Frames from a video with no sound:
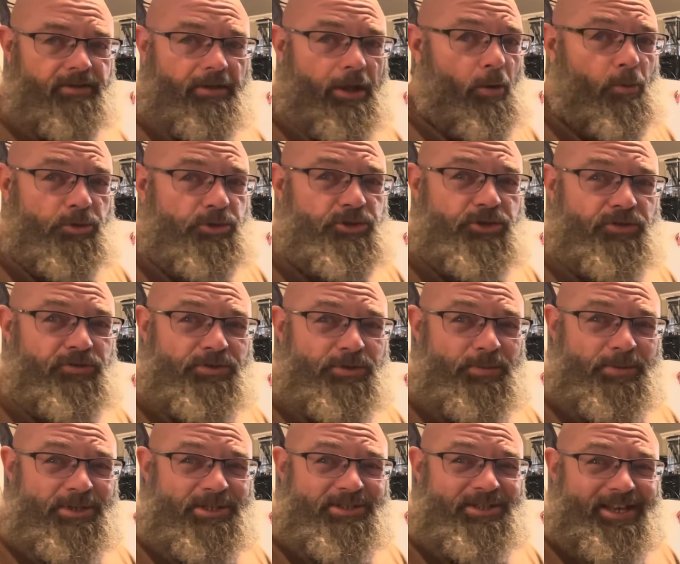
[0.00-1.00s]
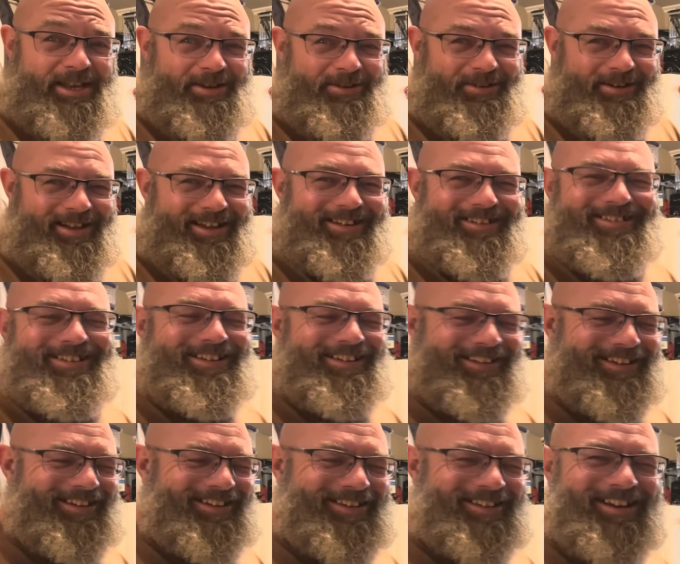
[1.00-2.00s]
I was sure she was going to say it or not.
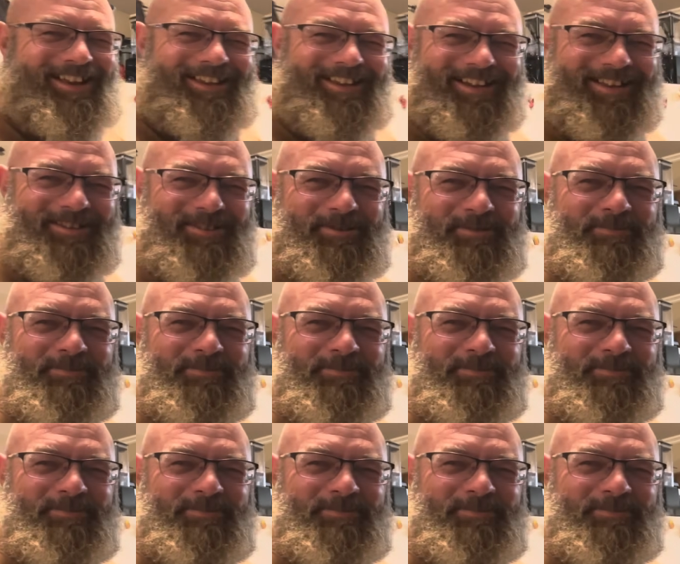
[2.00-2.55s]
Good night, guys.